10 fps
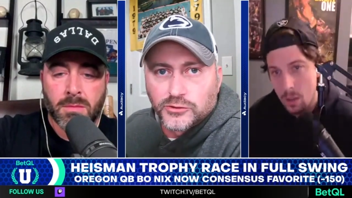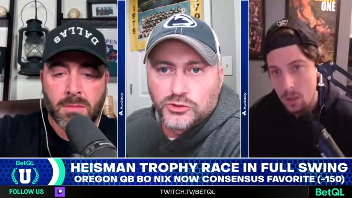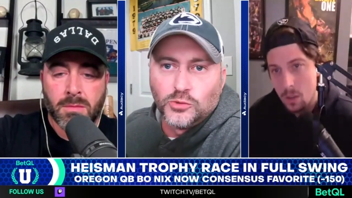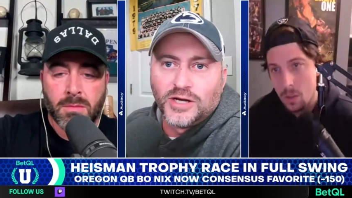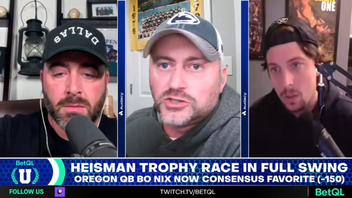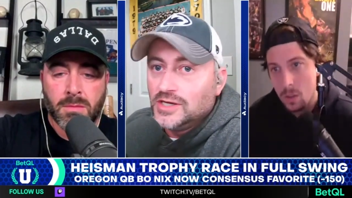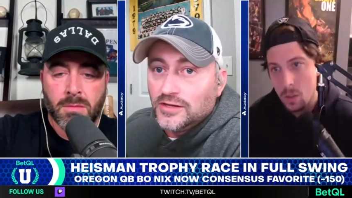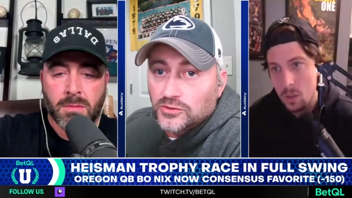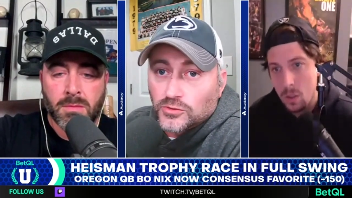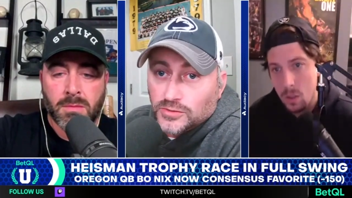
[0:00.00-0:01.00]
Speaker 1: There's too much.
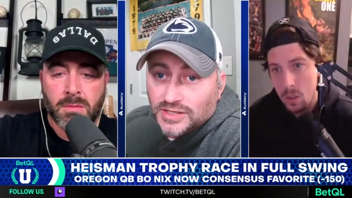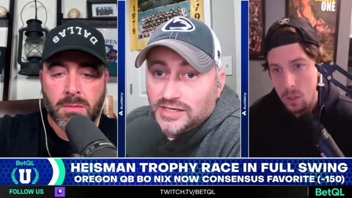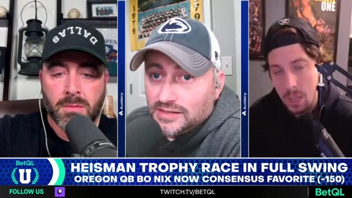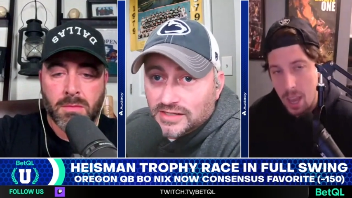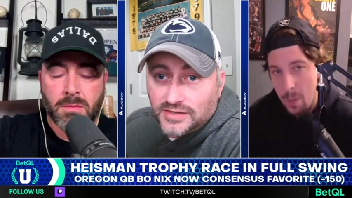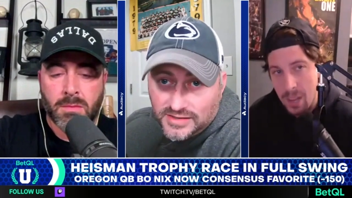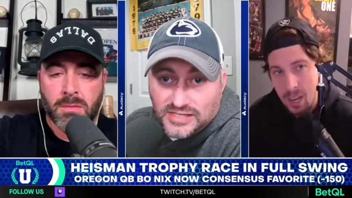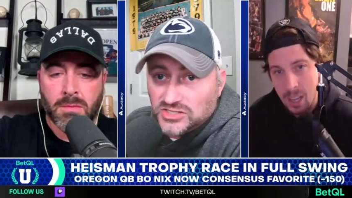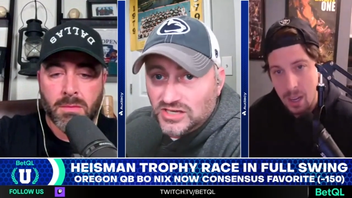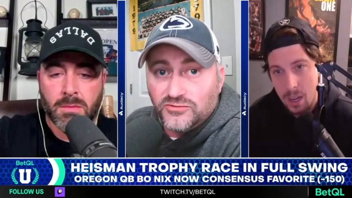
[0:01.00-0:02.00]
Really, yeah. Get
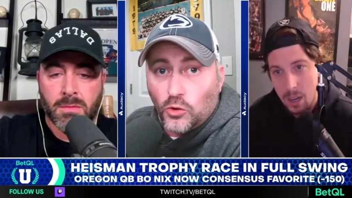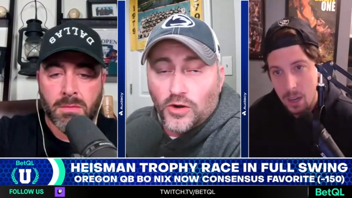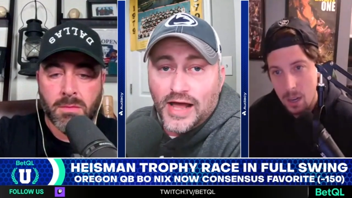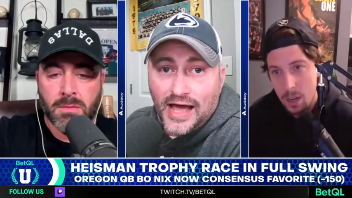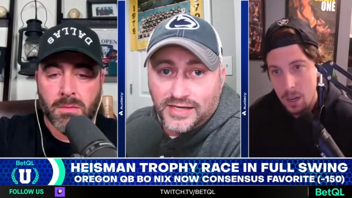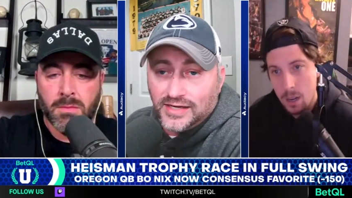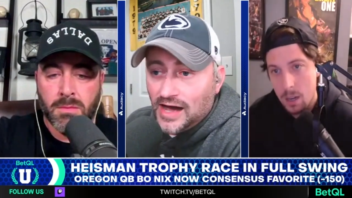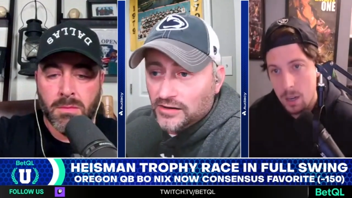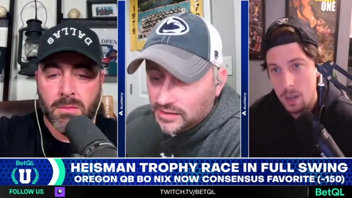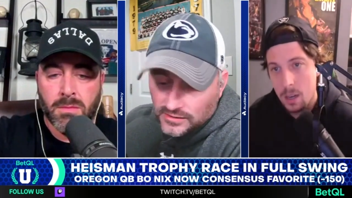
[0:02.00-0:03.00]
I mean, Steve Kornacki
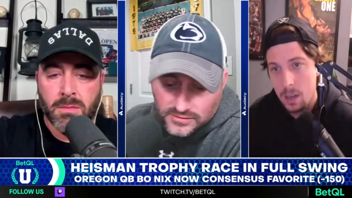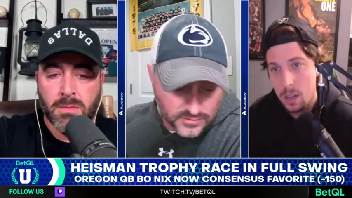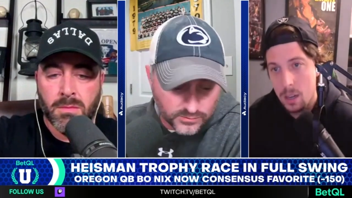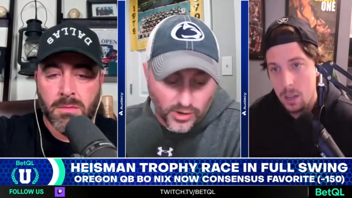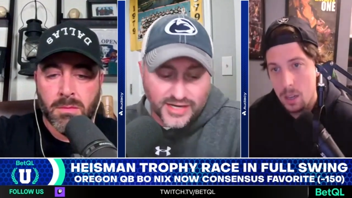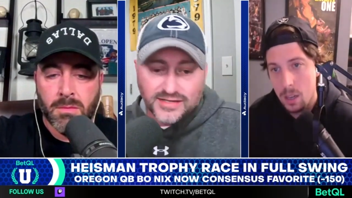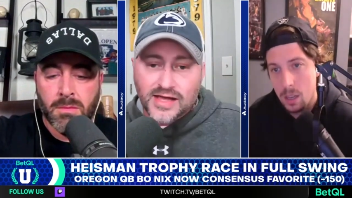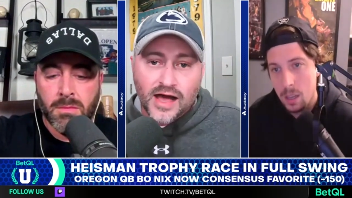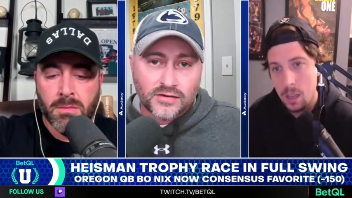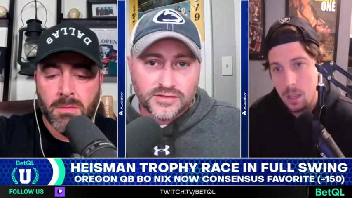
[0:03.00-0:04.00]
out here. Break it
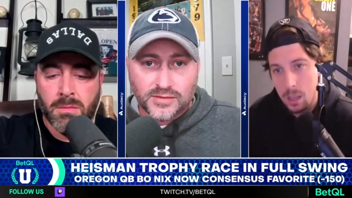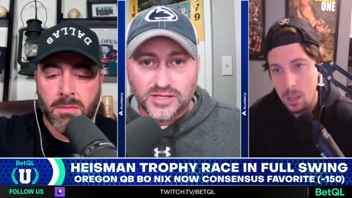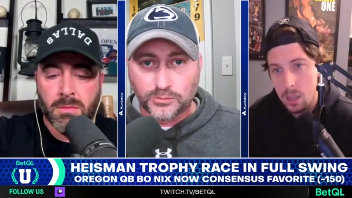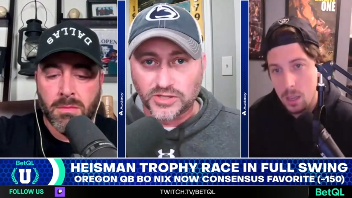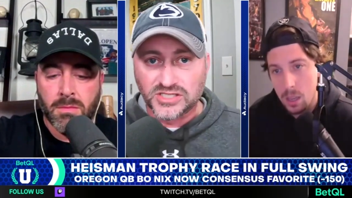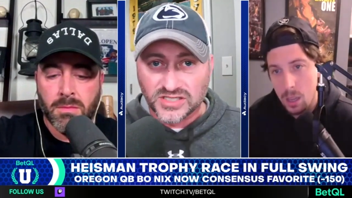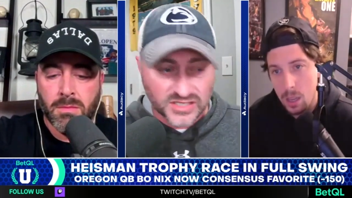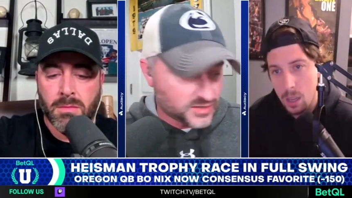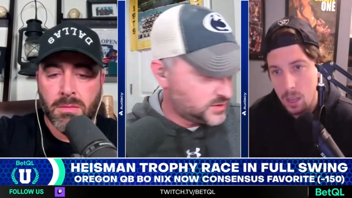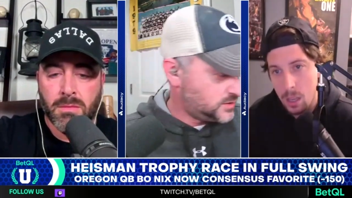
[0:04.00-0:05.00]
down. Give me the
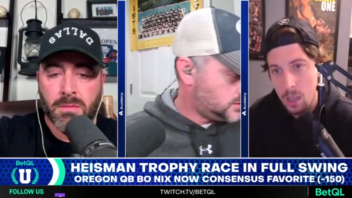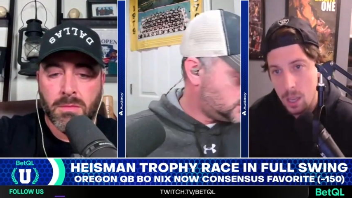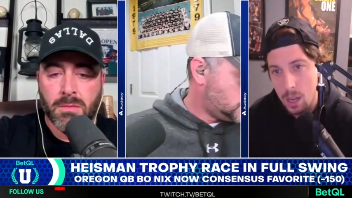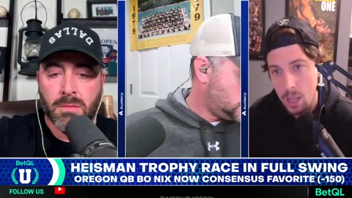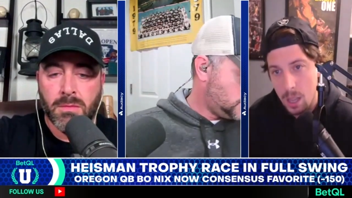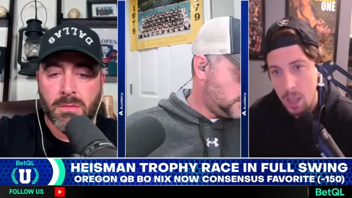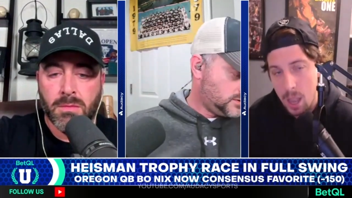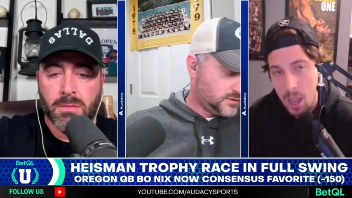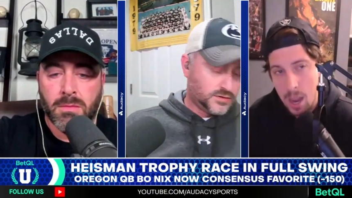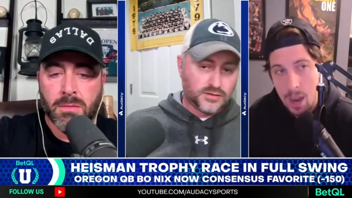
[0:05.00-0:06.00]
precincts
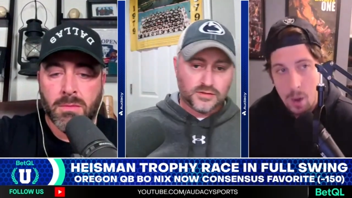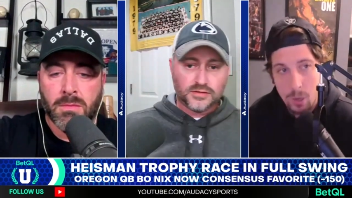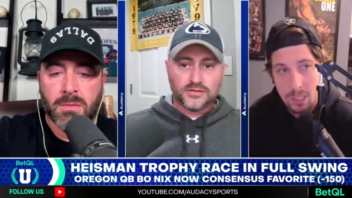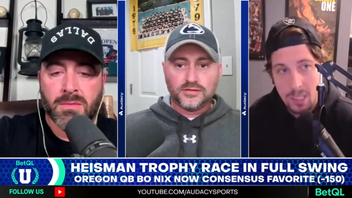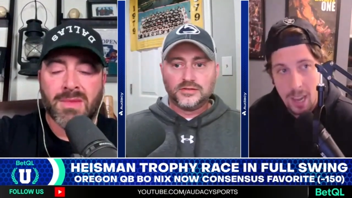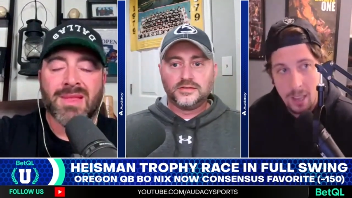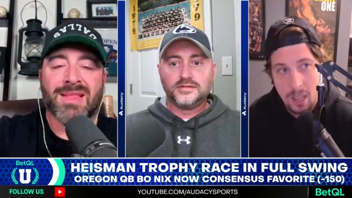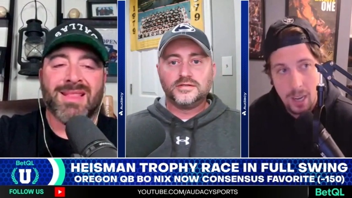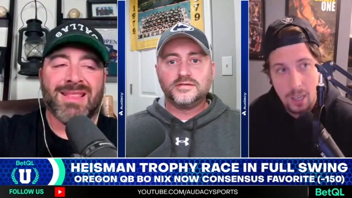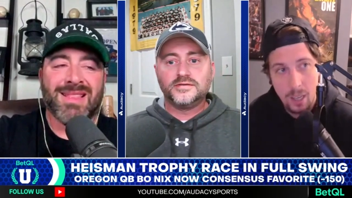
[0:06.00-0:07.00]
Speaker 2: and, and I would
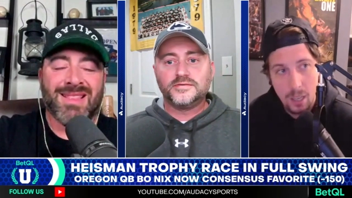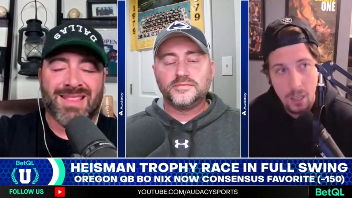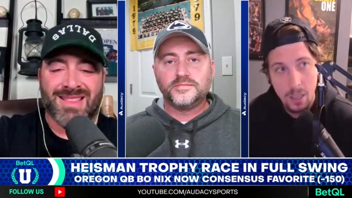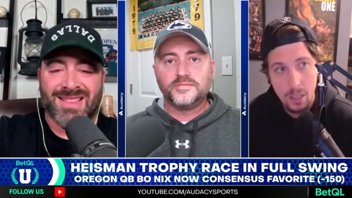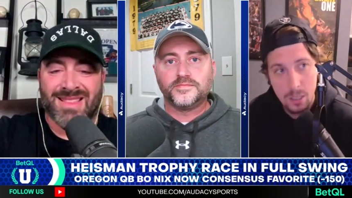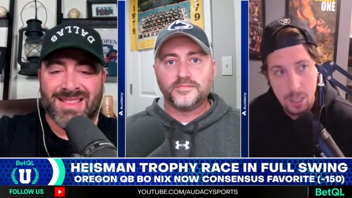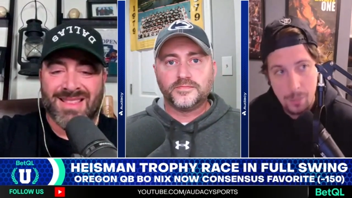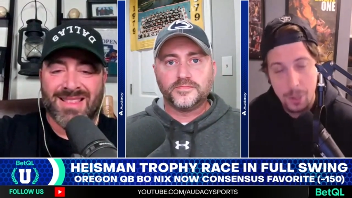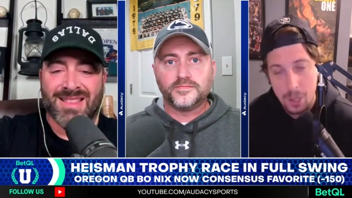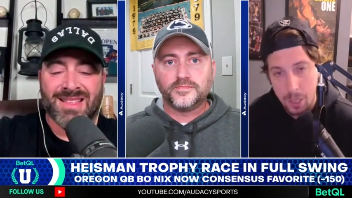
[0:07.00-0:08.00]
say, like,
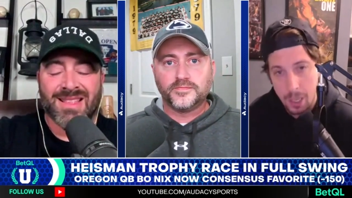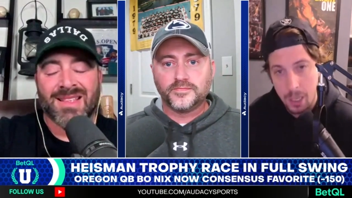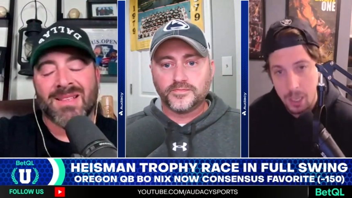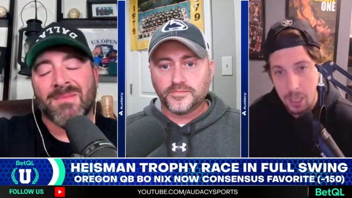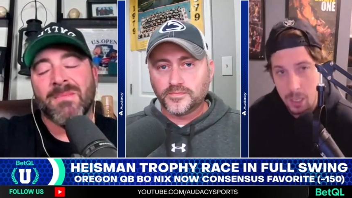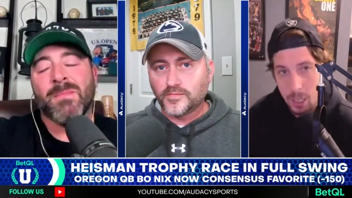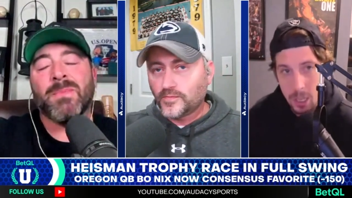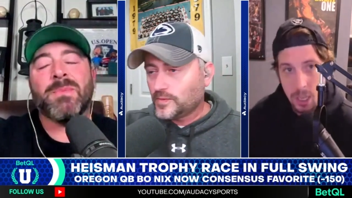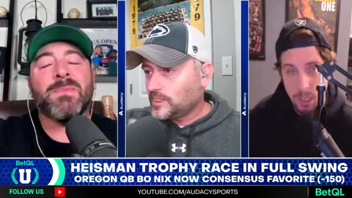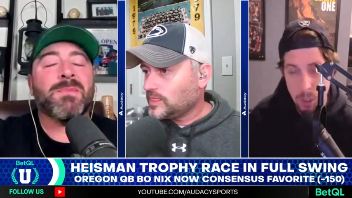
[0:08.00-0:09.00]
typically
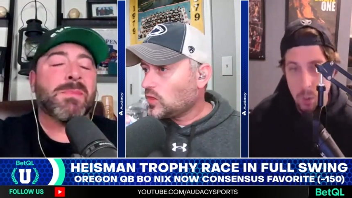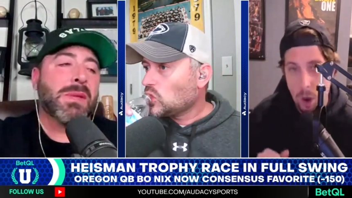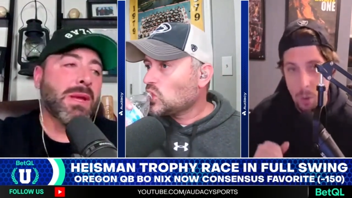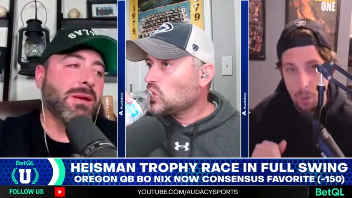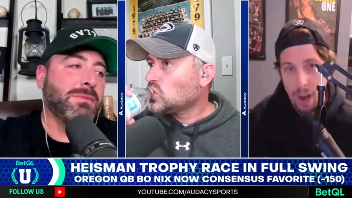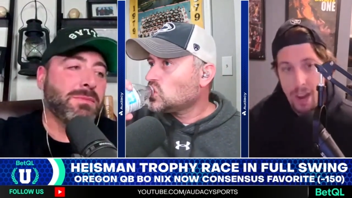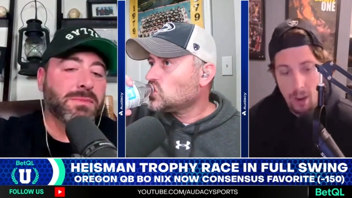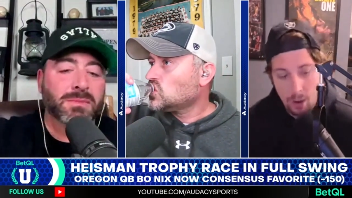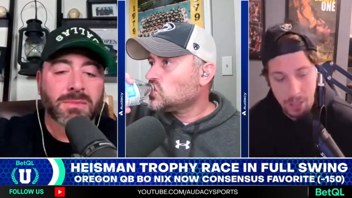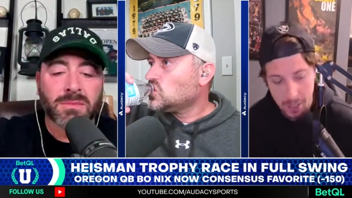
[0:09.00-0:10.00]
it, you are
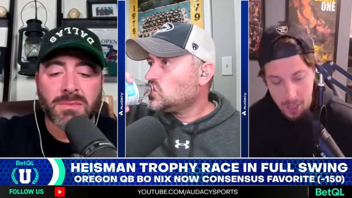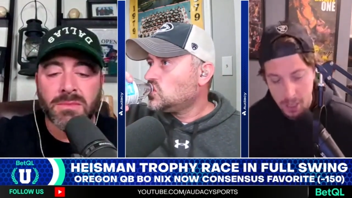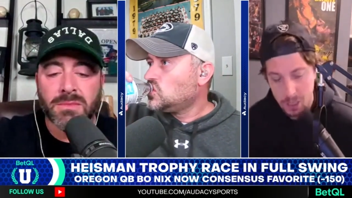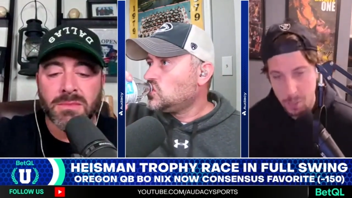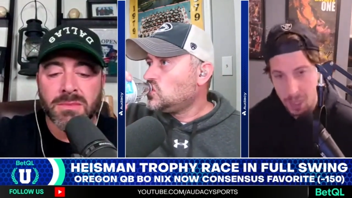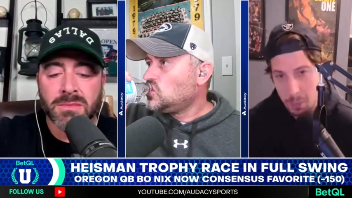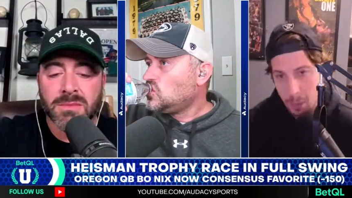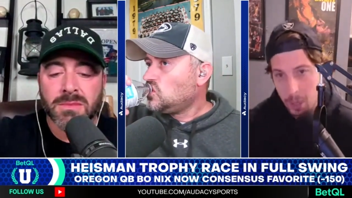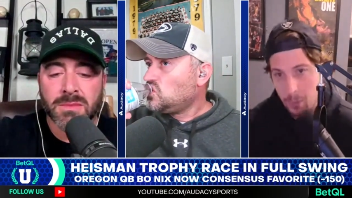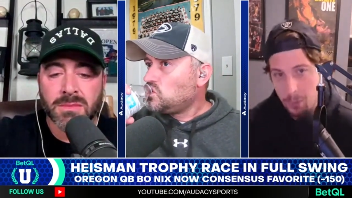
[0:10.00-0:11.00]
right, RJ, that it is best
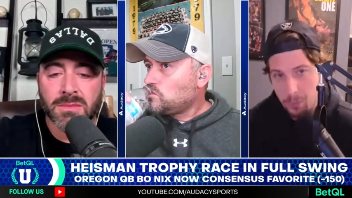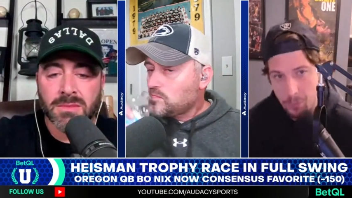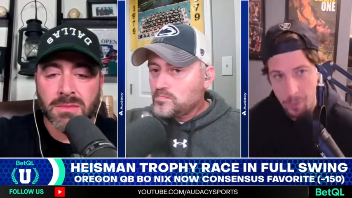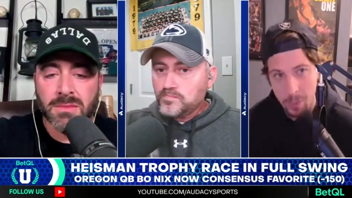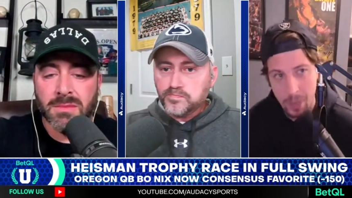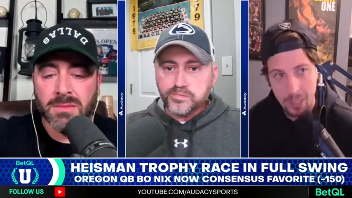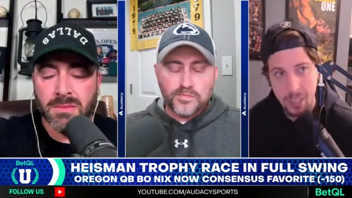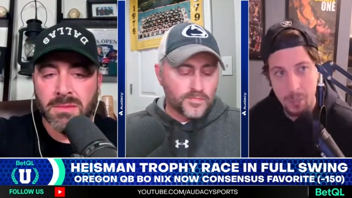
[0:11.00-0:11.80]
player from the best